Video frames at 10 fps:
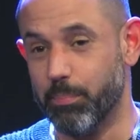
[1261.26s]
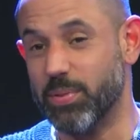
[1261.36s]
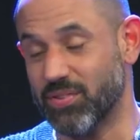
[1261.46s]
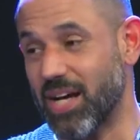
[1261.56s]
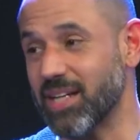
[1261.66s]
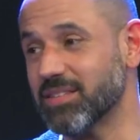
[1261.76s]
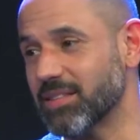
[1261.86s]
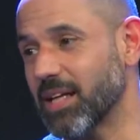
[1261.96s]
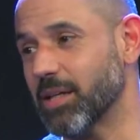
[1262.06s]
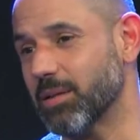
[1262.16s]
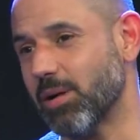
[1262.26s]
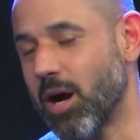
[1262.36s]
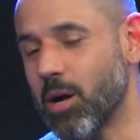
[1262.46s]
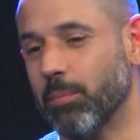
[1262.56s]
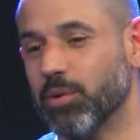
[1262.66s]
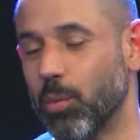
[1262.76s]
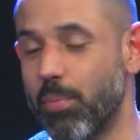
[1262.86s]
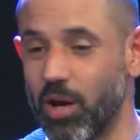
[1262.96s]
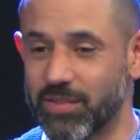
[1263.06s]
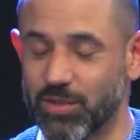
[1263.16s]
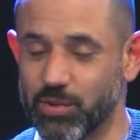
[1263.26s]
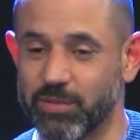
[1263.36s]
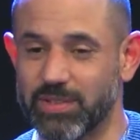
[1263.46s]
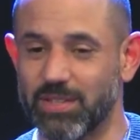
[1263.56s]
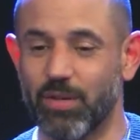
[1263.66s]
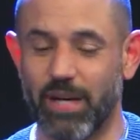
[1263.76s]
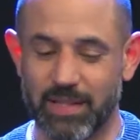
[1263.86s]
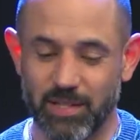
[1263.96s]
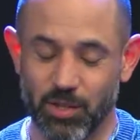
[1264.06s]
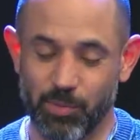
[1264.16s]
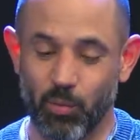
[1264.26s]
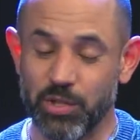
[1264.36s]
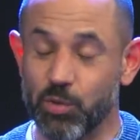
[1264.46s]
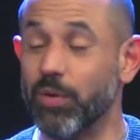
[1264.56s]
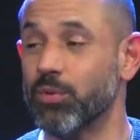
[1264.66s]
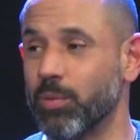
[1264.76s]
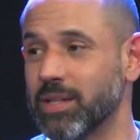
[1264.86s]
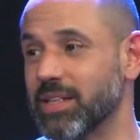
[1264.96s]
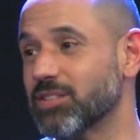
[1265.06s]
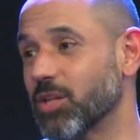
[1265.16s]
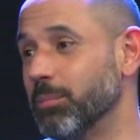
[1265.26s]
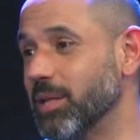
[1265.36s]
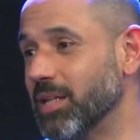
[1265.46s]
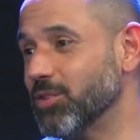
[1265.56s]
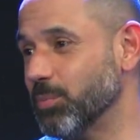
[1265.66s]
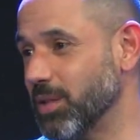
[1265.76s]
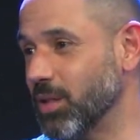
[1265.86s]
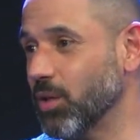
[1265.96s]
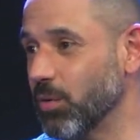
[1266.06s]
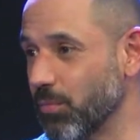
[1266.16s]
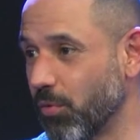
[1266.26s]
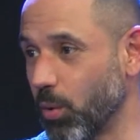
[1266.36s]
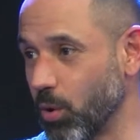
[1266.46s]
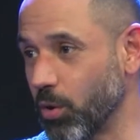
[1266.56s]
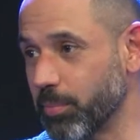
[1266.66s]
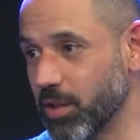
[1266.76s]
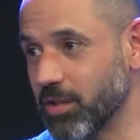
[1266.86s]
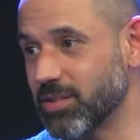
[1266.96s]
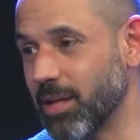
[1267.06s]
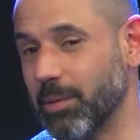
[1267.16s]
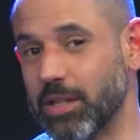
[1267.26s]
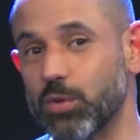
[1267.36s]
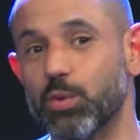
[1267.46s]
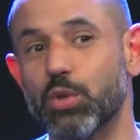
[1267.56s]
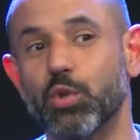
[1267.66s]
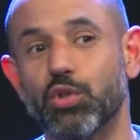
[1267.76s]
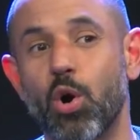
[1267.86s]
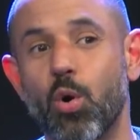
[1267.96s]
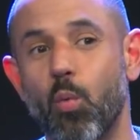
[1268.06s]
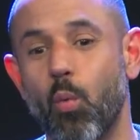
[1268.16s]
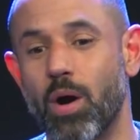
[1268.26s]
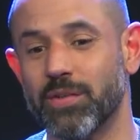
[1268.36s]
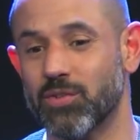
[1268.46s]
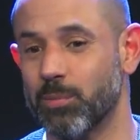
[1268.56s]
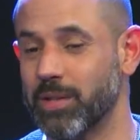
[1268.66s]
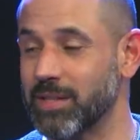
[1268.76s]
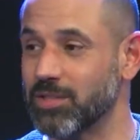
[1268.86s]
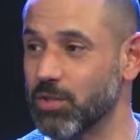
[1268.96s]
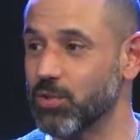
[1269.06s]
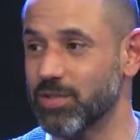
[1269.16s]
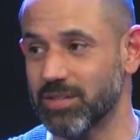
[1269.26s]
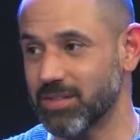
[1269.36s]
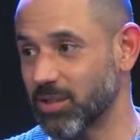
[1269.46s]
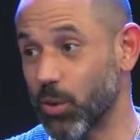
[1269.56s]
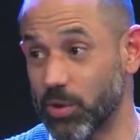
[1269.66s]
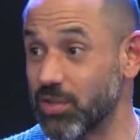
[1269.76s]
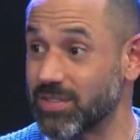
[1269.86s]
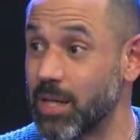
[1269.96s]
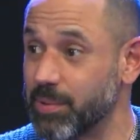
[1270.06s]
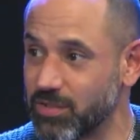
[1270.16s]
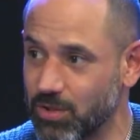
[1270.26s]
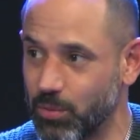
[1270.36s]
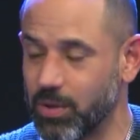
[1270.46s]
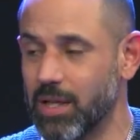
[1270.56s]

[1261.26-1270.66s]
besides like uh, you know policy driven stuff i think number one you want somebody that's committed to be here for a long period of time like you you don't want somebody to use this as a career stepping stone